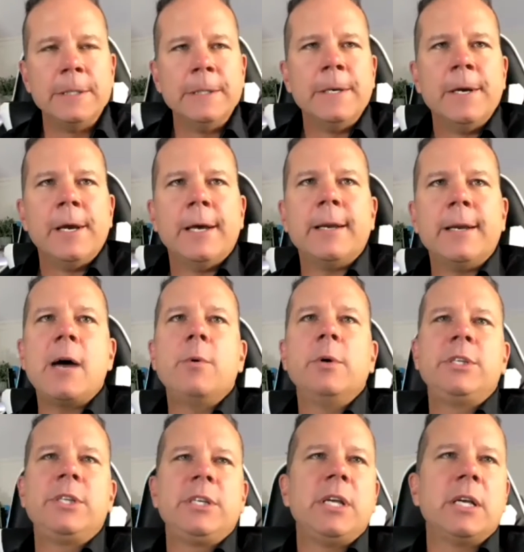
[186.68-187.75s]
And I would
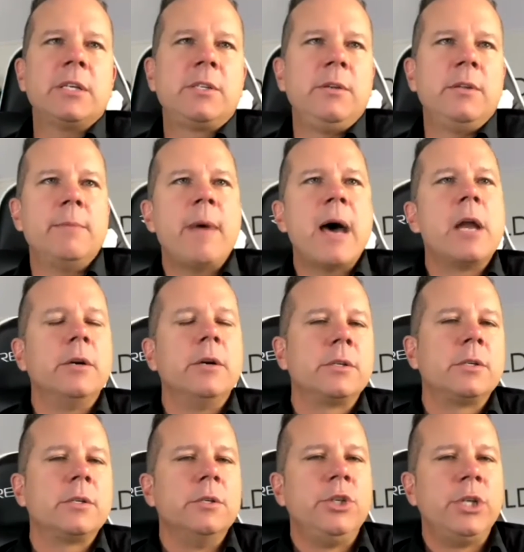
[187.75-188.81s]
suggest to you that it matters
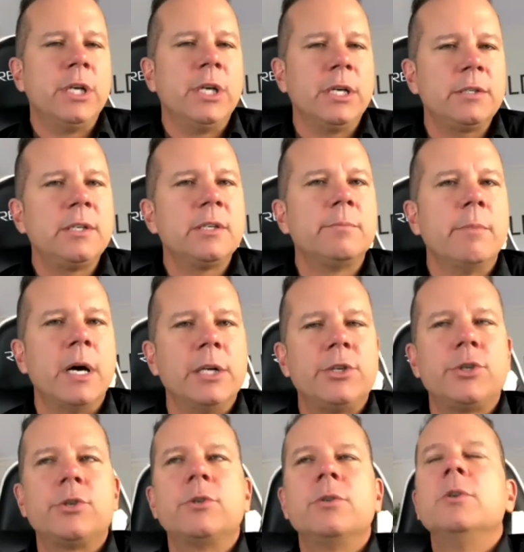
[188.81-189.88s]
just as much
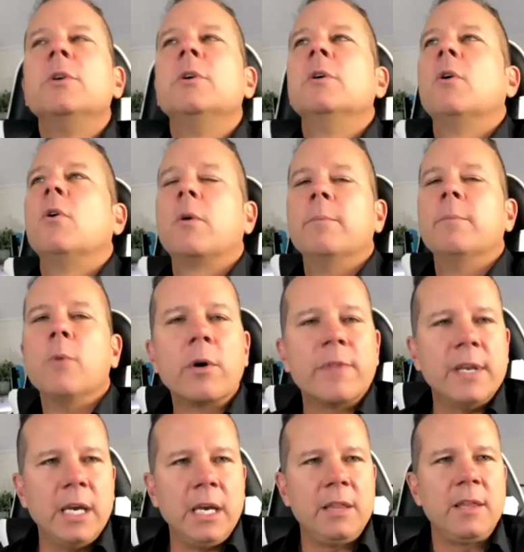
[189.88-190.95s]
or more
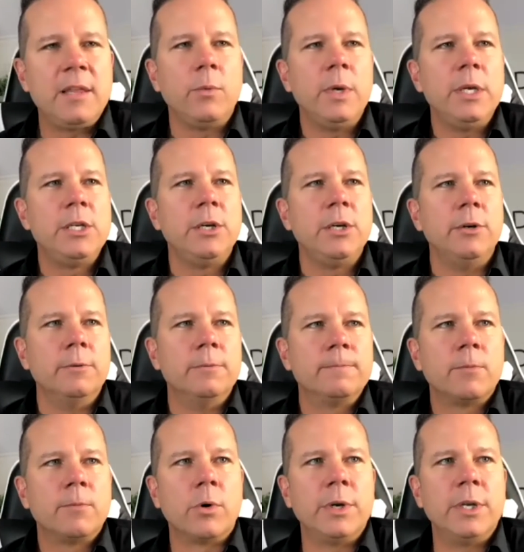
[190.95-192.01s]
than anything we do
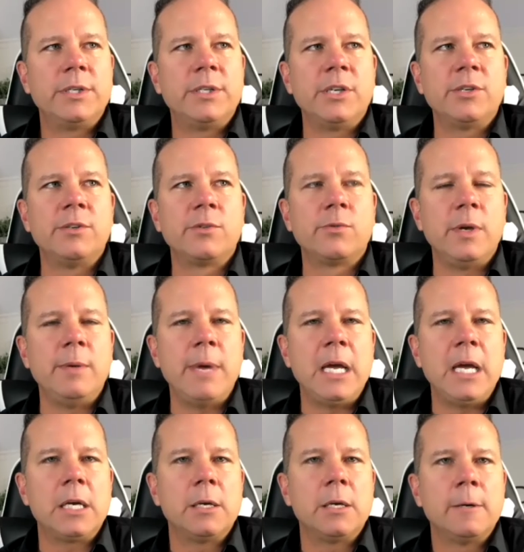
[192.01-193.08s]
or decisions we make.
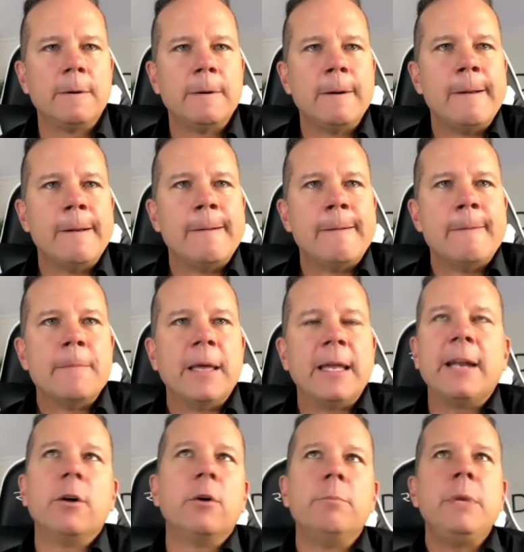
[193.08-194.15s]
And
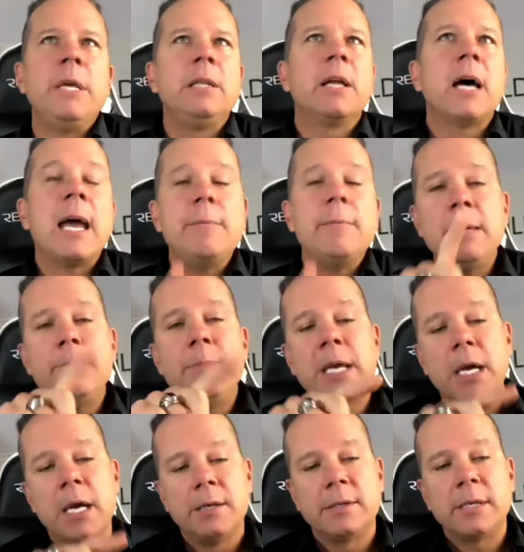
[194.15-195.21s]
I mean
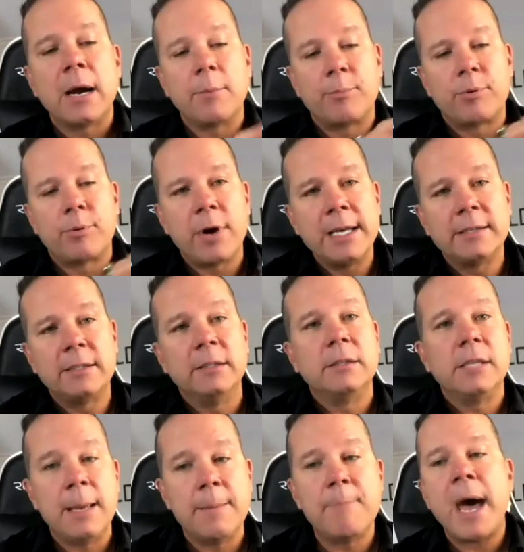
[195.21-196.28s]
because our presence
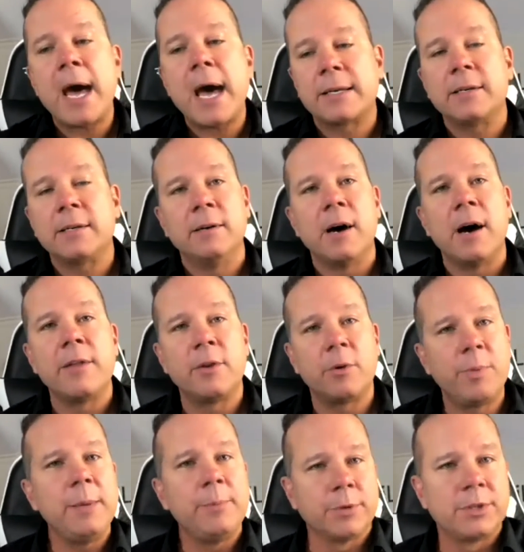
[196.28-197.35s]
impacts other
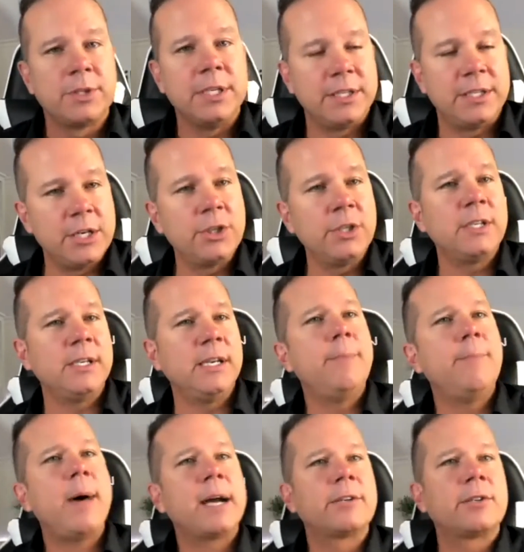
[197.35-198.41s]
people's decisions and it
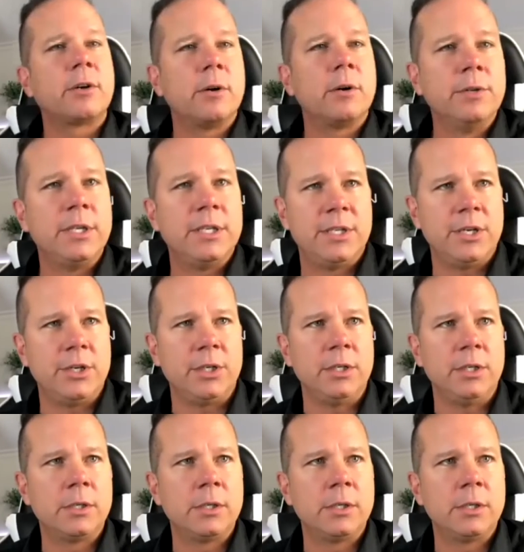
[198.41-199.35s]
impacts our own decisions.